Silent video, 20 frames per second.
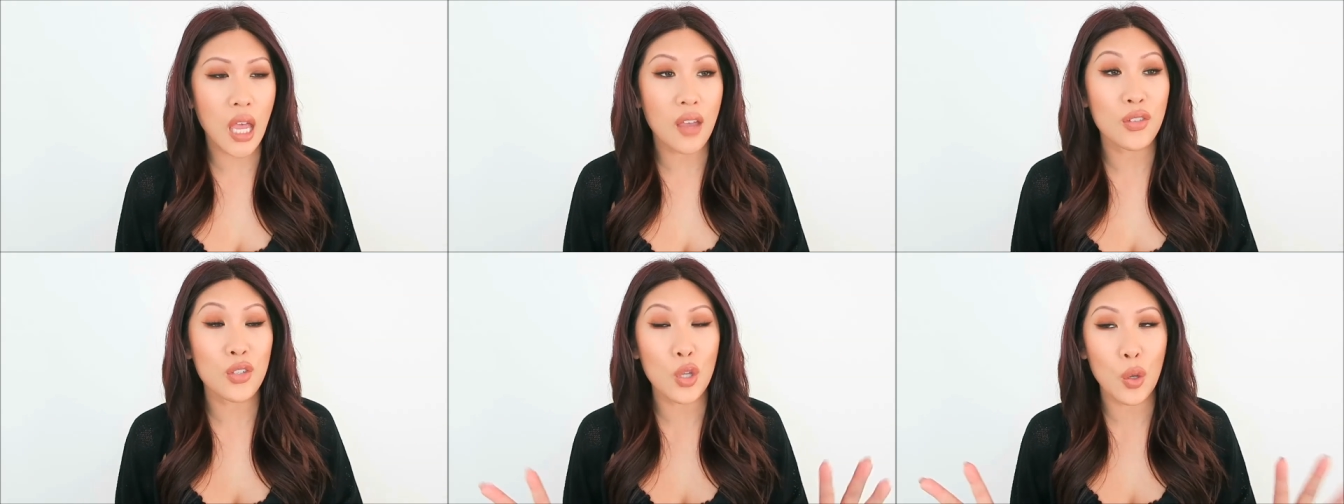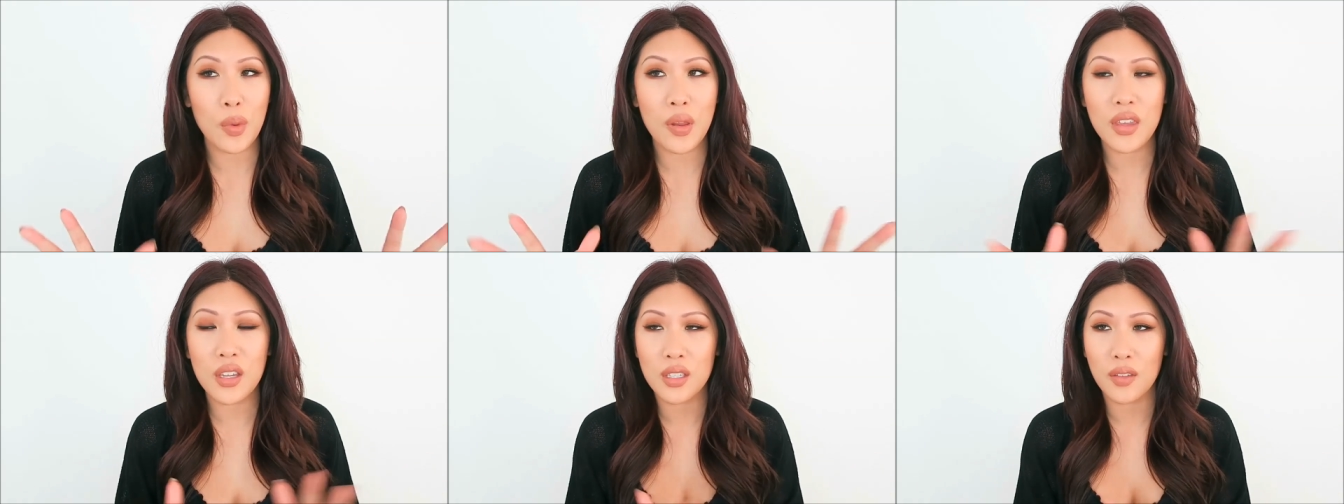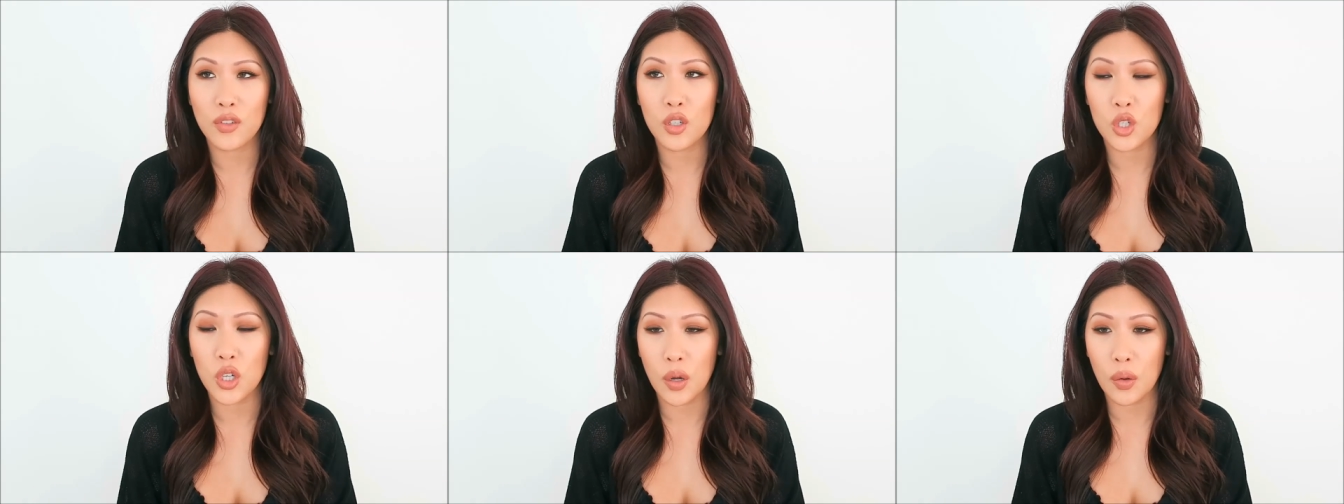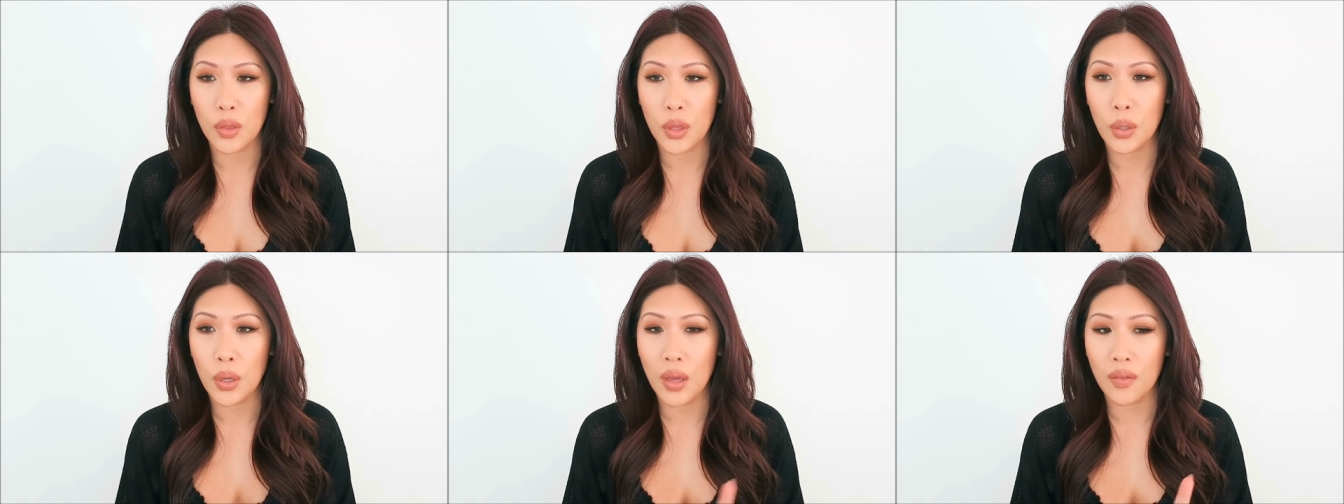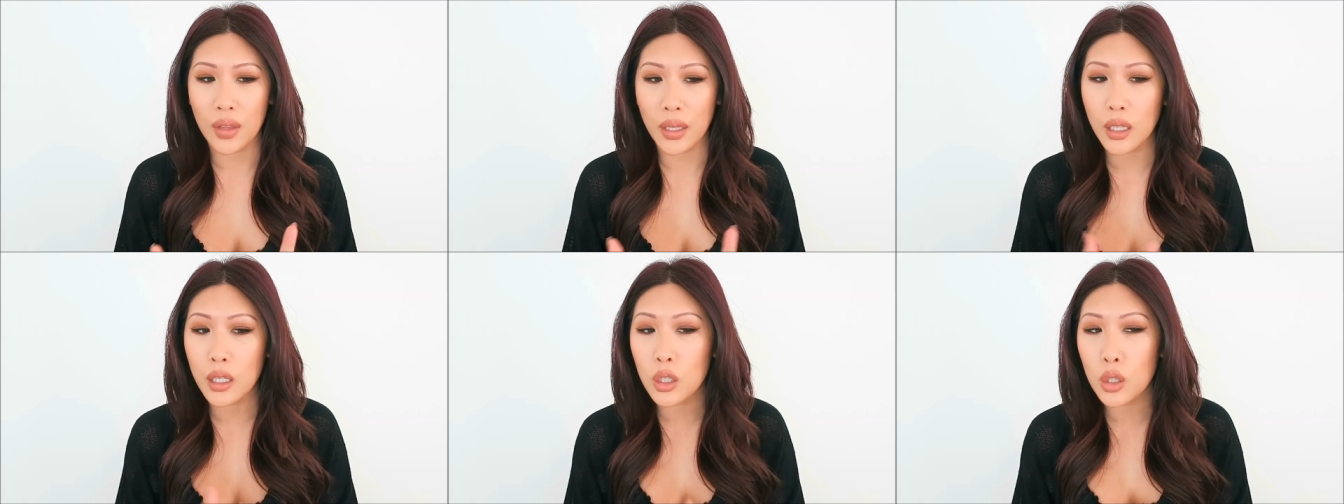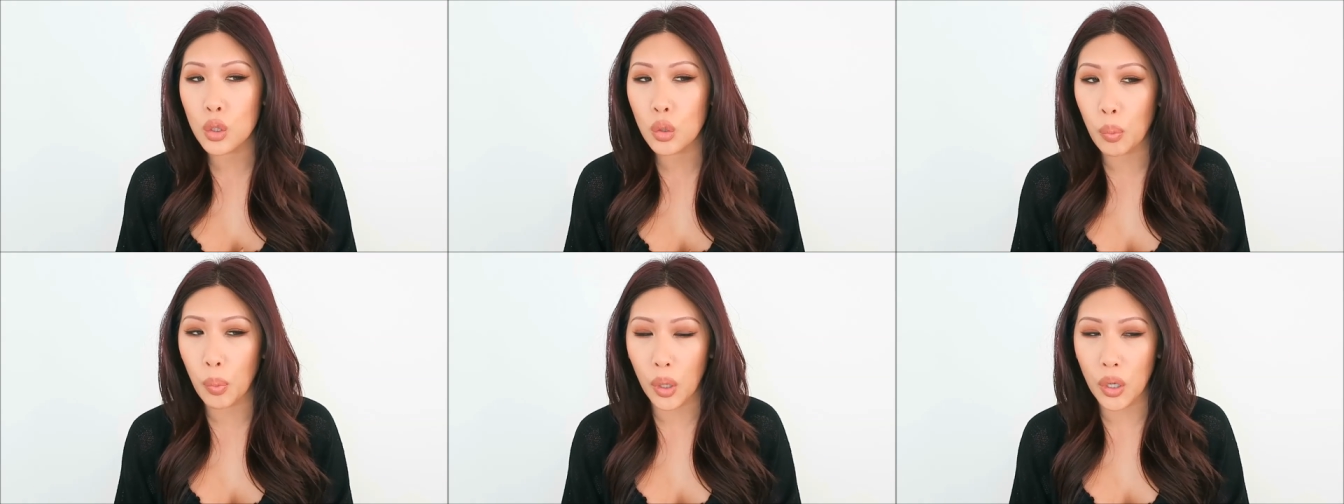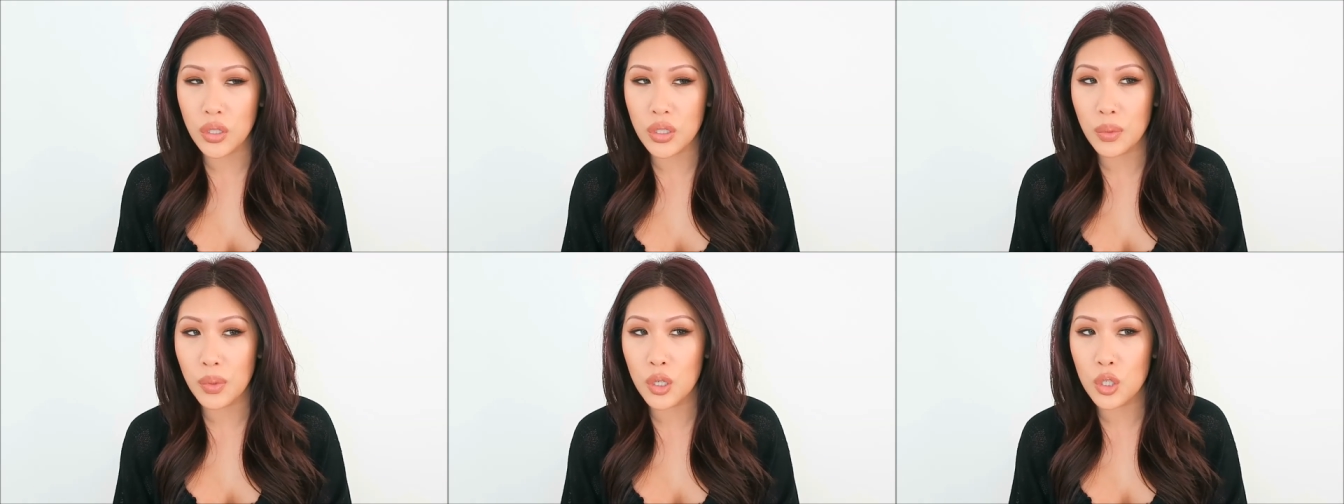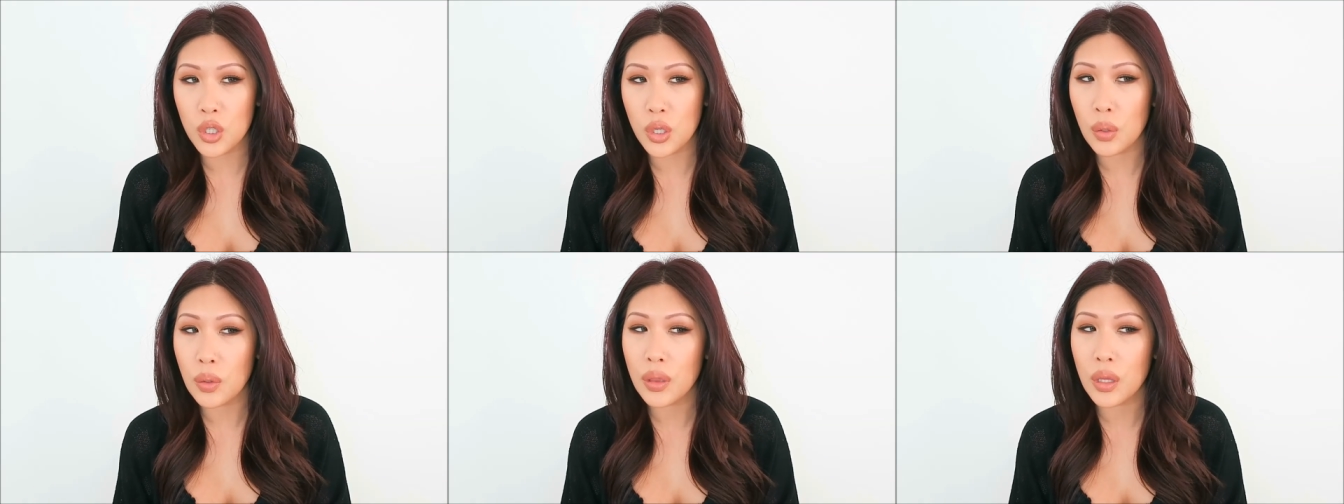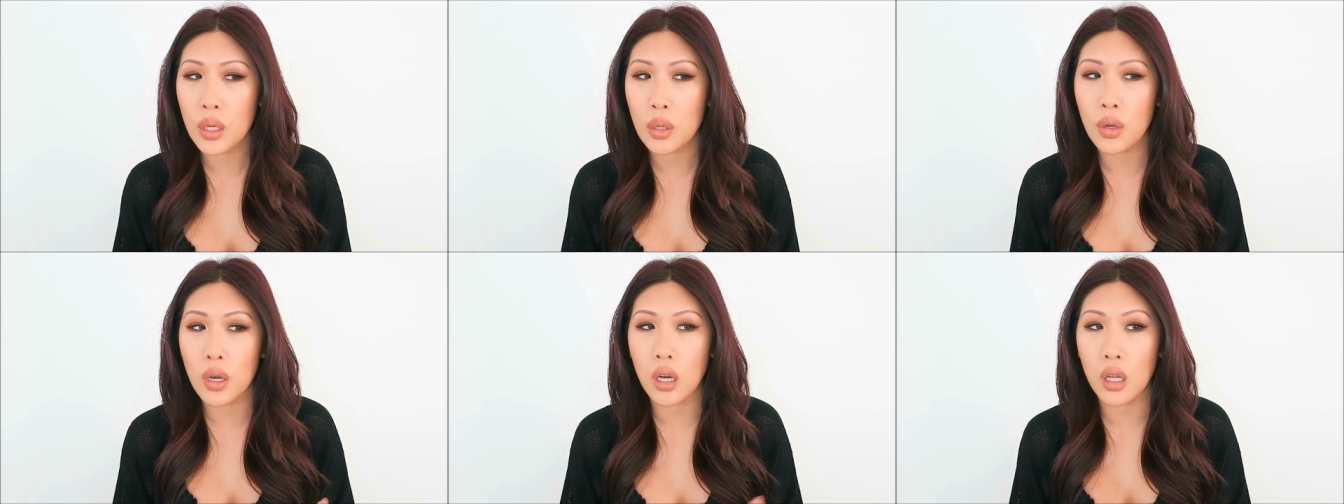I have so many things I have to share with you. I have a cute purse I want to share with you,